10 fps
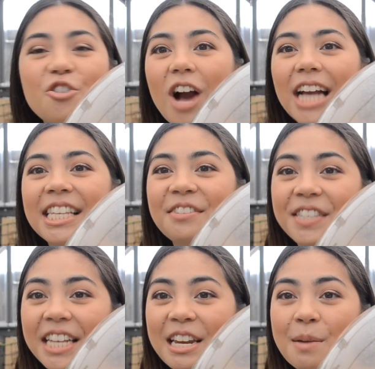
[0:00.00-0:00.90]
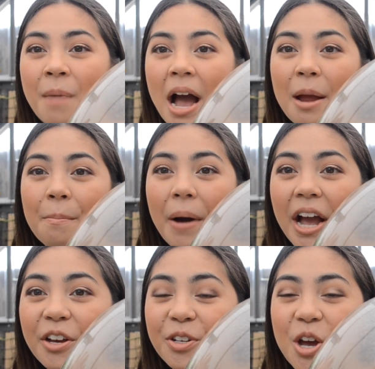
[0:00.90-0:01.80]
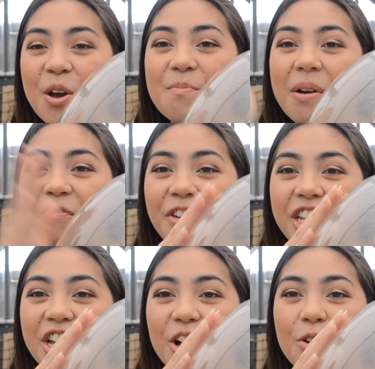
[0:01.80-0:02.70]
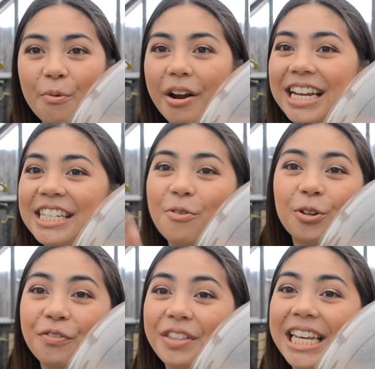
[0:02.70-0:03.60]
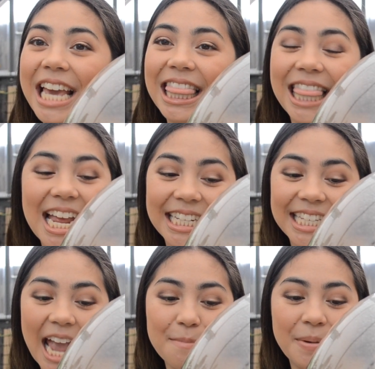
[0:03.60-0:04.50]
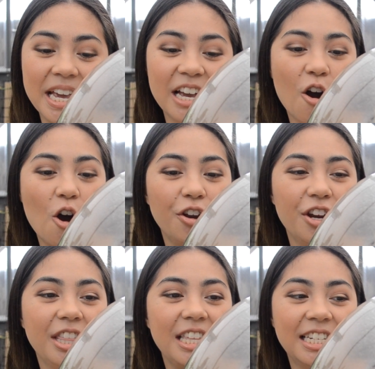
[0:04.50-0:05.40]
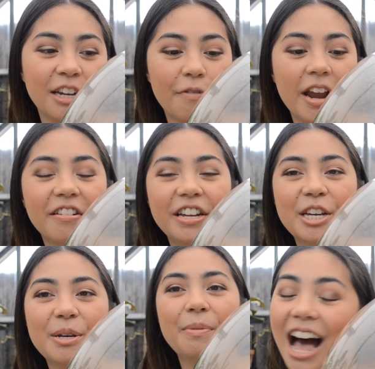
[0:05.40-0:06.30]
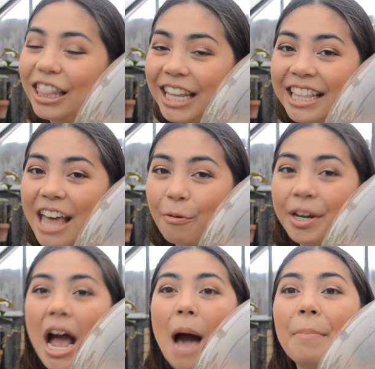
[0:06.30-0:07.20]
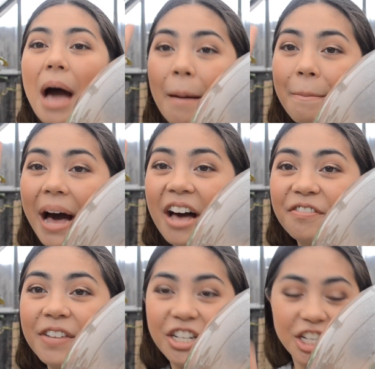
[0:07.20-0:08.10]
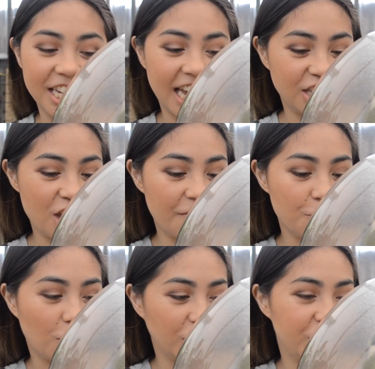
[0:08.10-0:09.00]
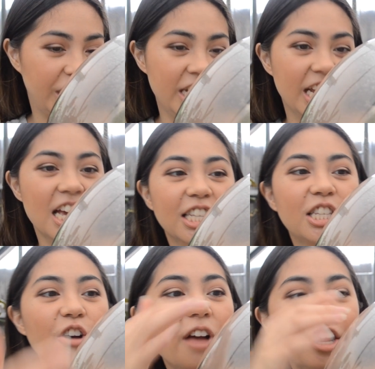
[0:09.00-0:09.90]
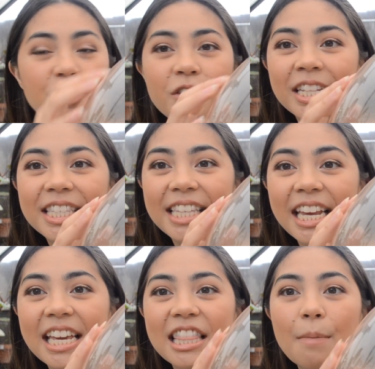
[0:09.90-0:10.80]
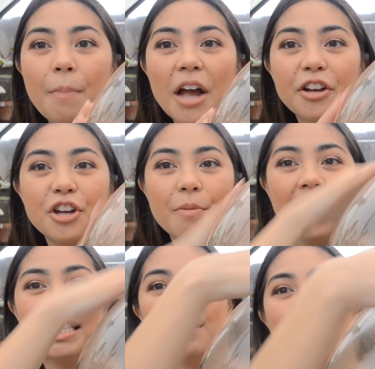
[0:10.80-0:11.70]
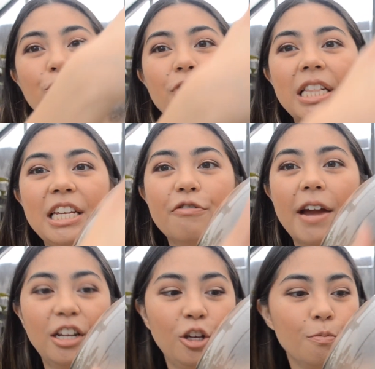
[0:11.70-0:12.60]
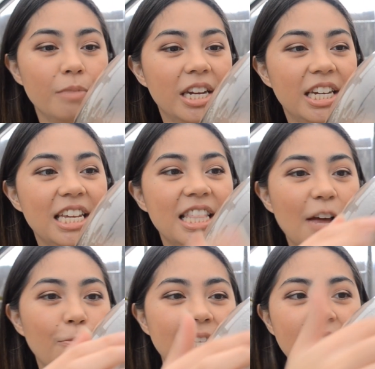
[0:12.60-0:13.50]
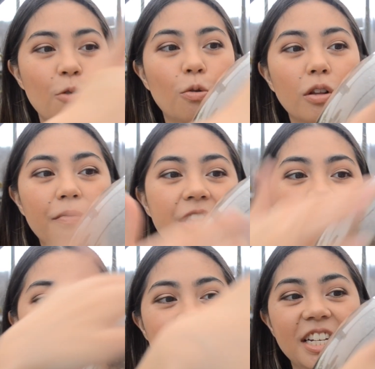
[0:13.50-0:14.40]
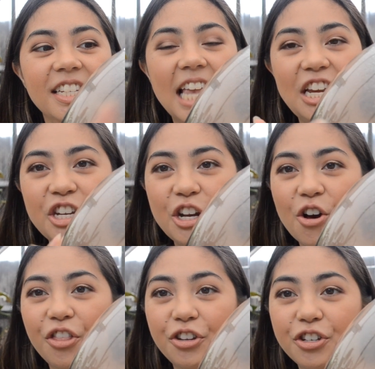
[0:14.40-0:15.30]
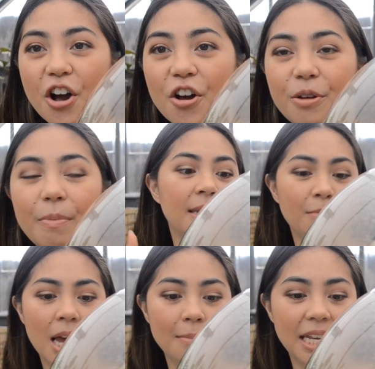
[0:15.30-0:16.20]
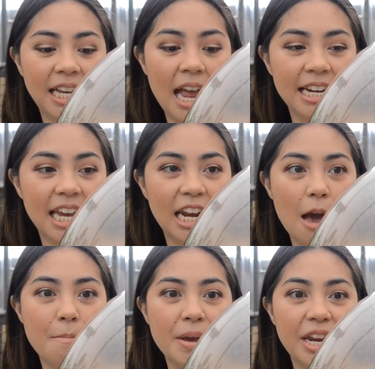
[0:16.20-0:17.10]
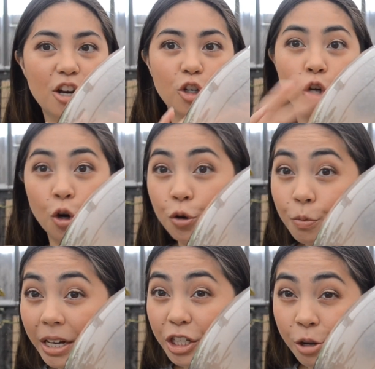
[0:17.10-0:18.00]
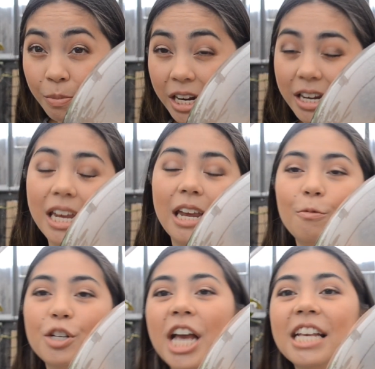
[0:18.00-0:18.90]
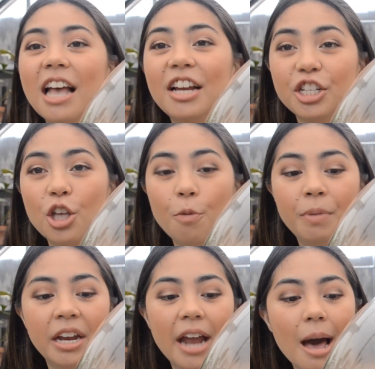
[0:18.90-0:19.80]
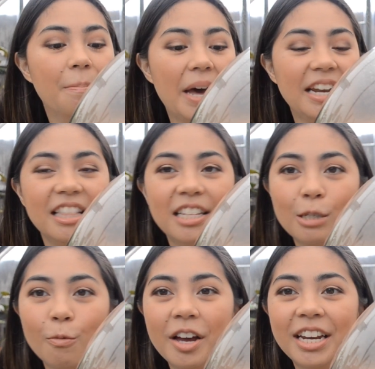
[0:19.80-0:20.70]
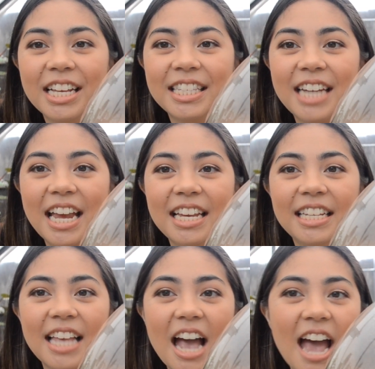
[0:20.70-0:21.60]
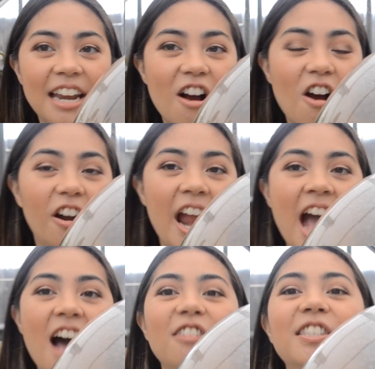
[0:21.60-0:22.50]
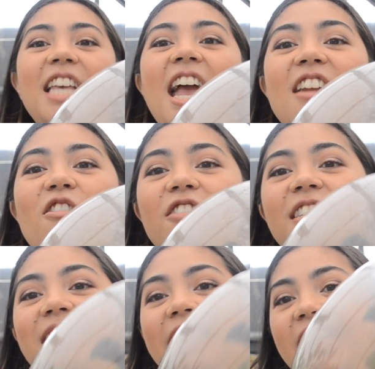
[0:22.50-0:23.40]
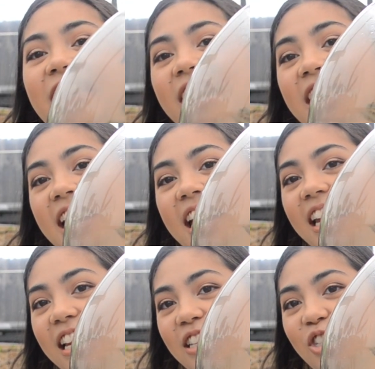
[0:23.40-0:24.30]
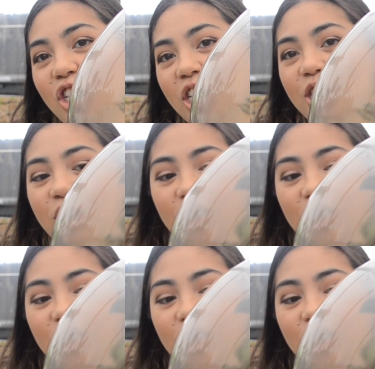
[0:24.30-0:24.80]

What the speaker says: you guys have seen my BioDome video where I did all of the landscaping on the terrarium. I'll link that one up above just in case you haven't watched it. So as you can see, the BioDome has some really great humidity that we see all of the condensation on the dome. Sometimes it can get a bit too much humidity, in which case I just open it up, but this one stays at our house and honestly, it is just